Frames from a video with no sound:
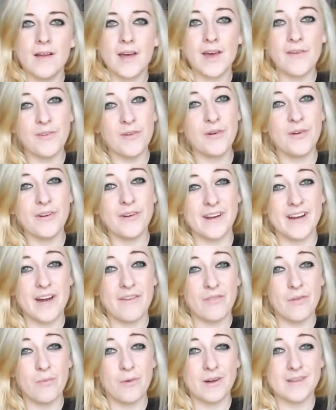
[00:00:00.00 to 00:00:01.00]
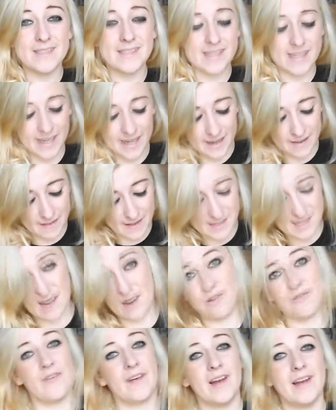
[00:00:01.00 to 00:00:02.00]
If you already have the onesie, this
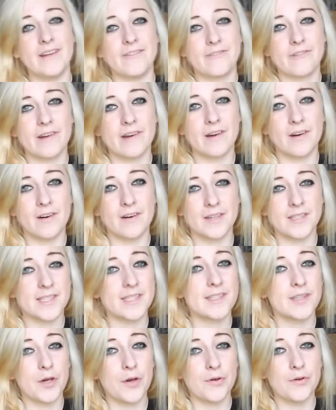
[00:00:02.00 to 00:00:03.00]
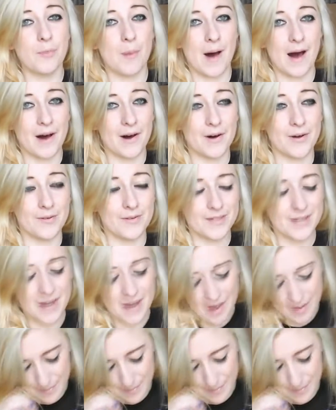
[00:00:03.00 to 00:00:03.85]
outfit literally costs £2,